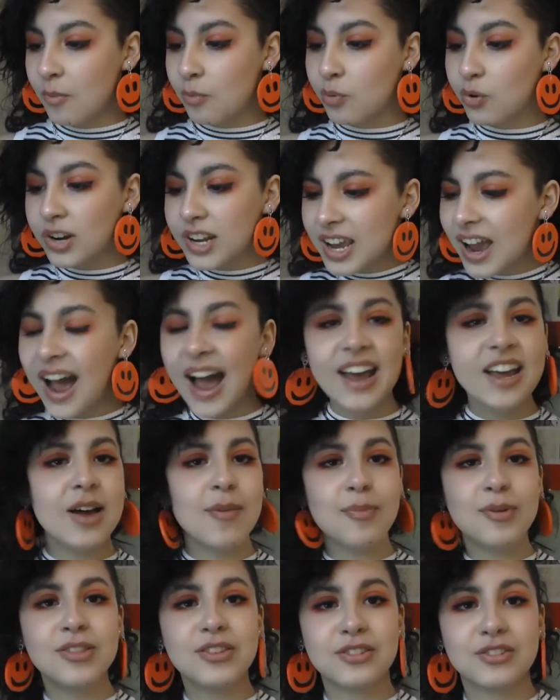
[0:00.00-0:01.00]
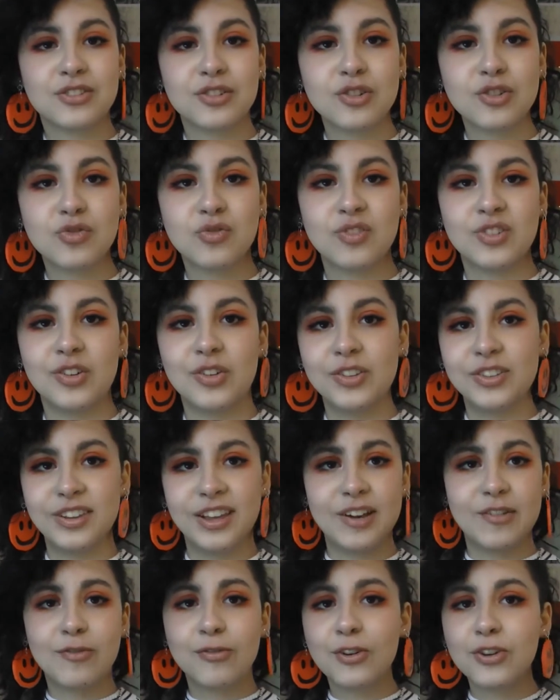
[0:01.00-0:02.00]
Pretty high up in the search results,
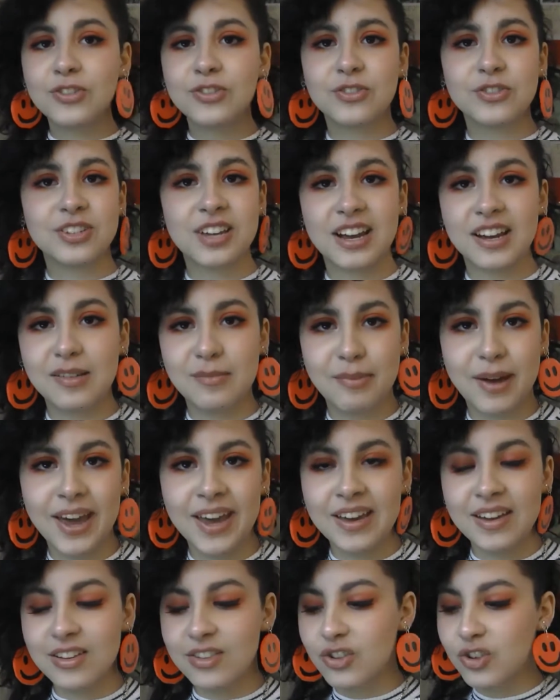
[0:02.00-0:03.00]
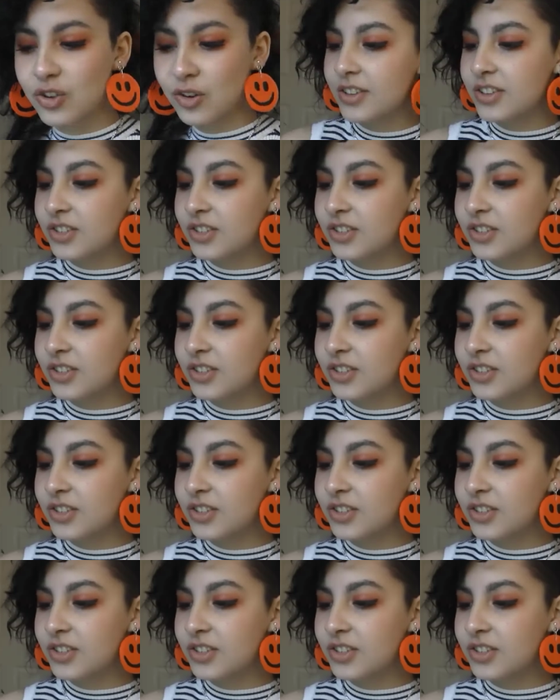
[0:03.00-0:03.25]
like first or second page.